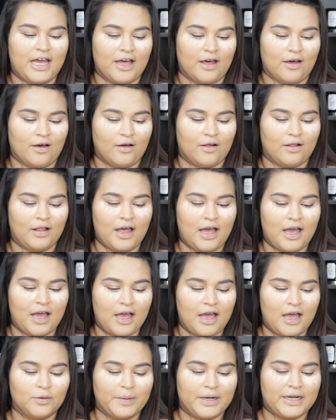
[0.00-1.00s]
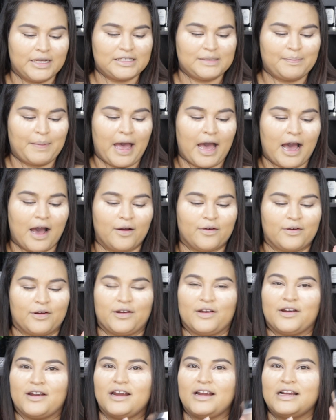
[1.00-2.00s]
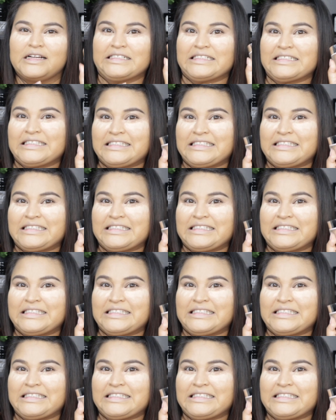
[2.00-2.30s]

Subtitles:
Hill Luminous Powder,